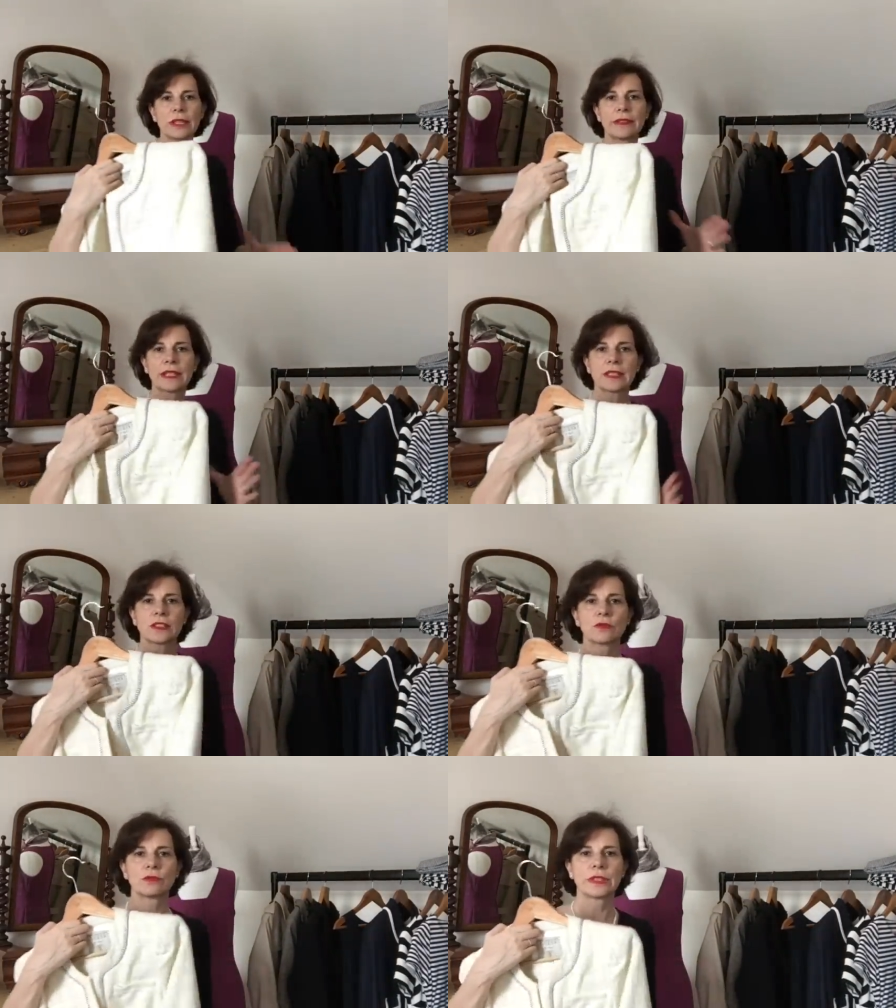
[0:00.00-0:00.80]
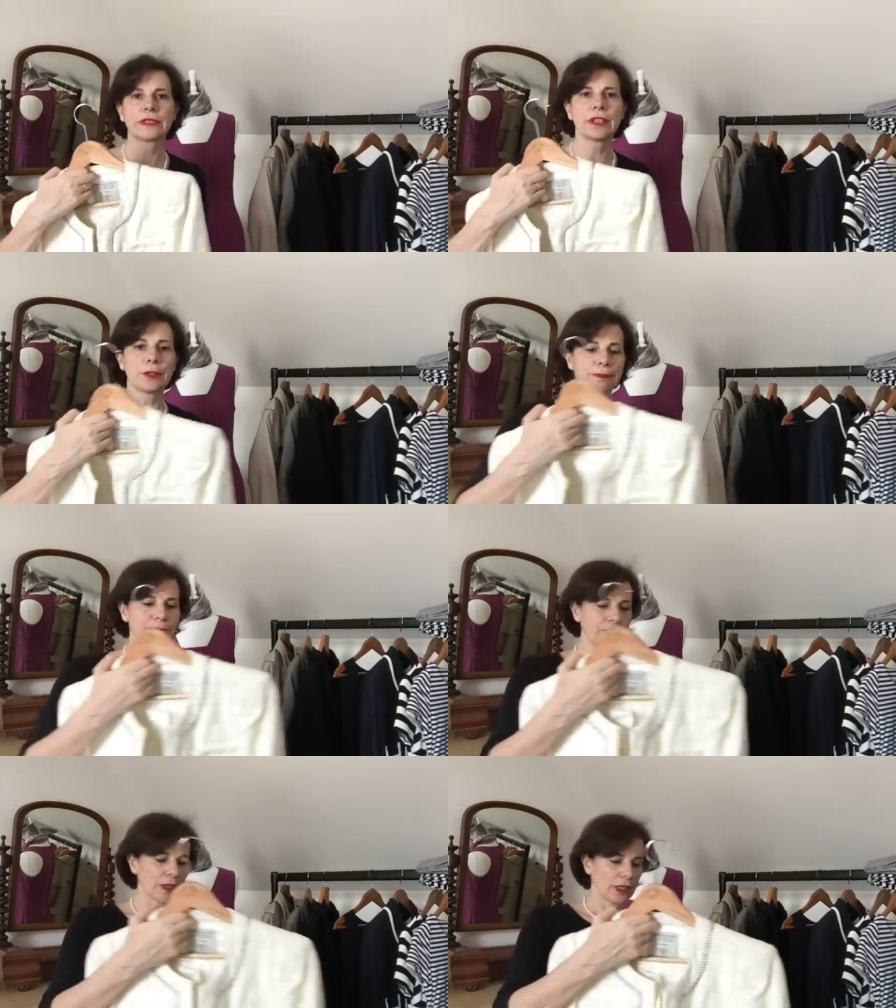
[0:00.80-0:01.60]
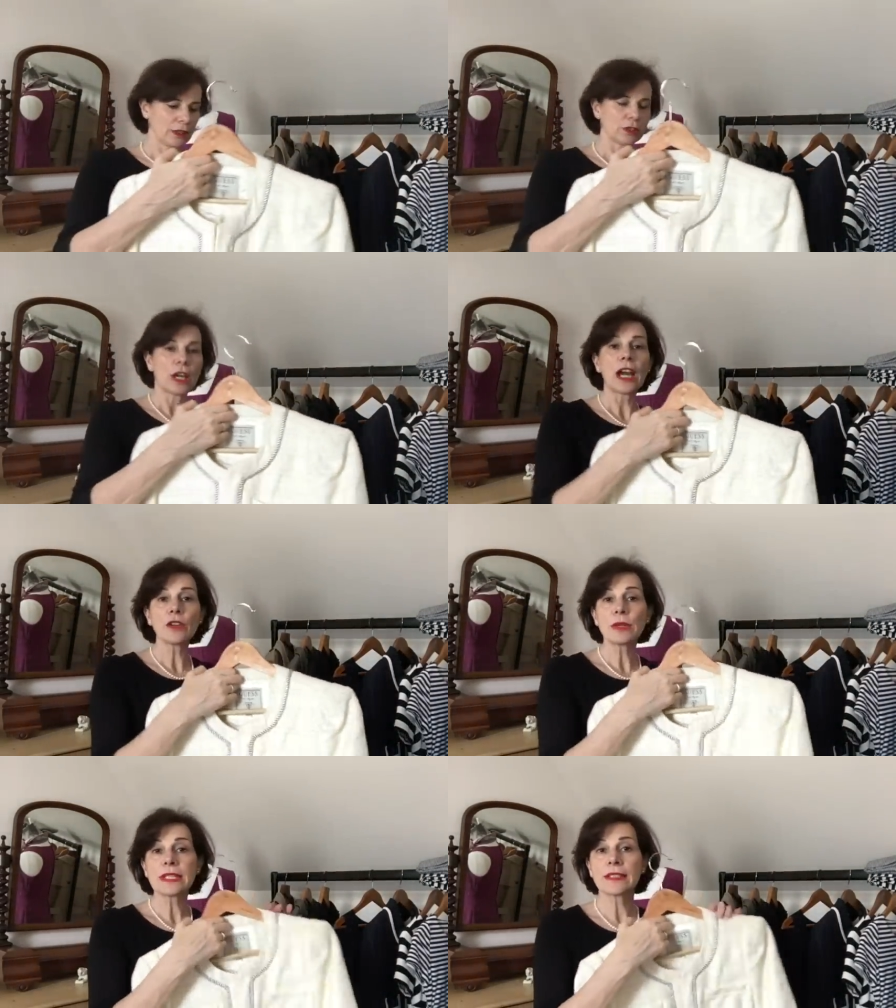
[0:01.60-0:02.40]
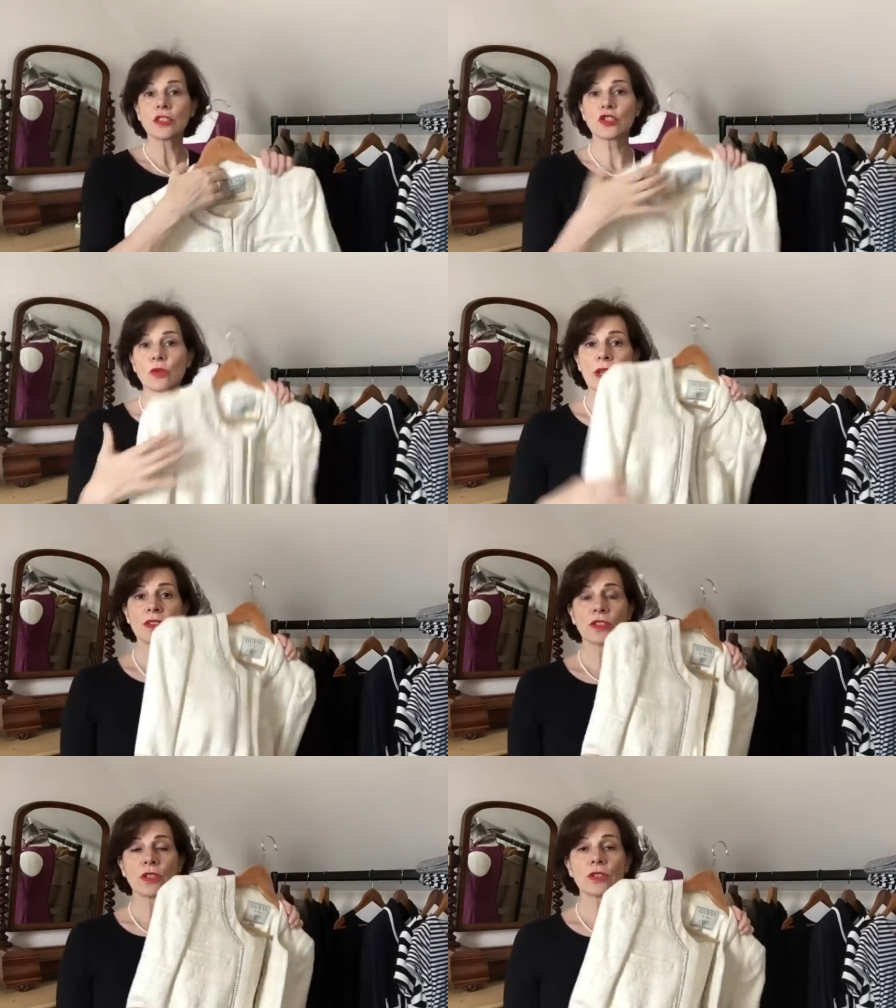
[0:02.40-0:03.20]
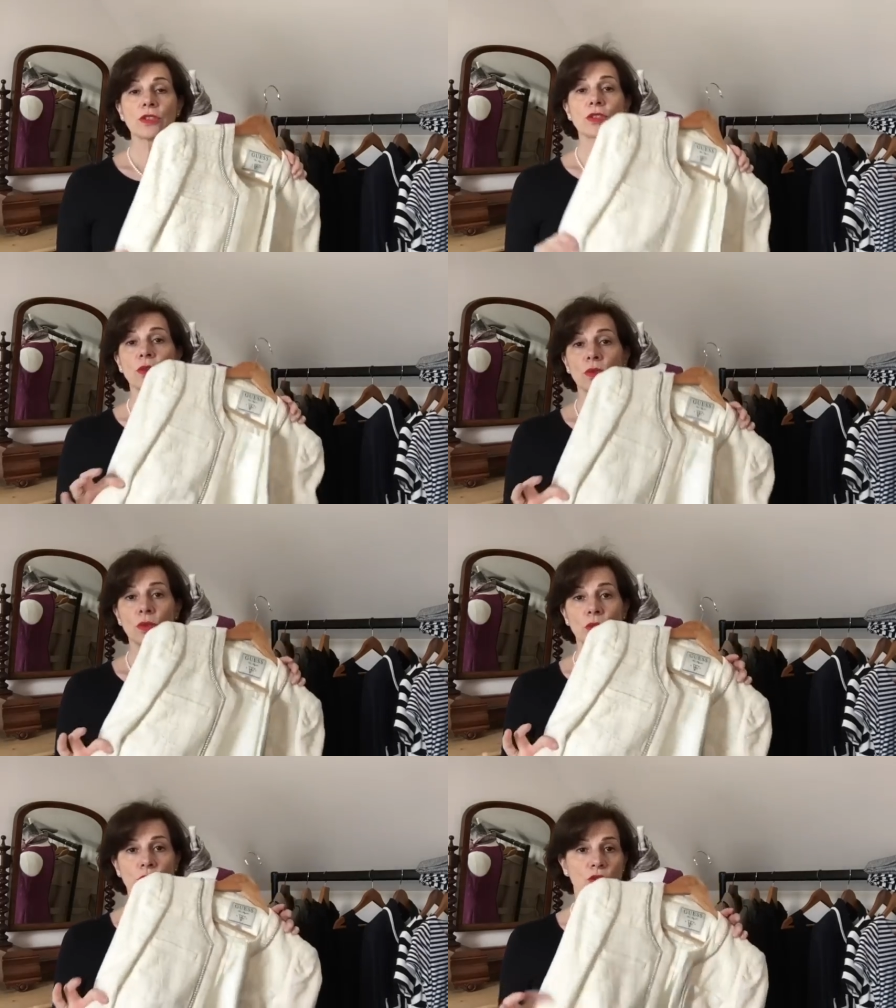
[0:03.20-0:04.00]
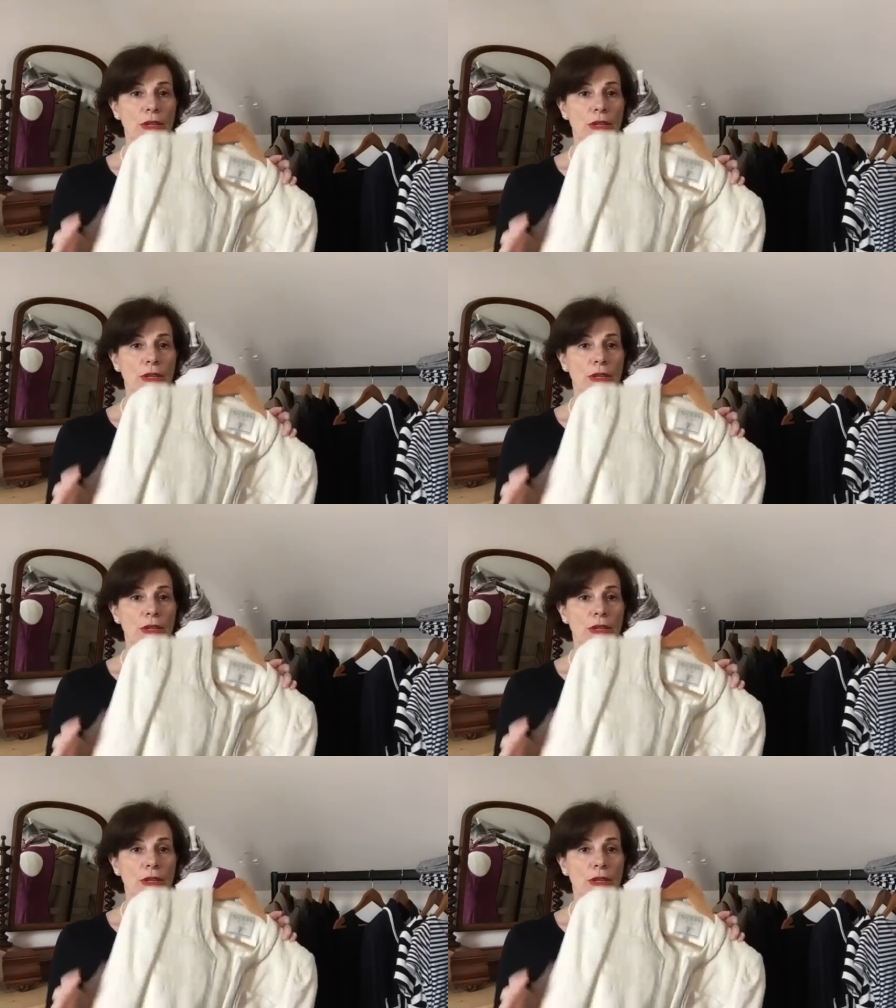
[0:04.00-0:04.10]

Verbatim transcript: wear that with uh, you know high-waisted trousers or a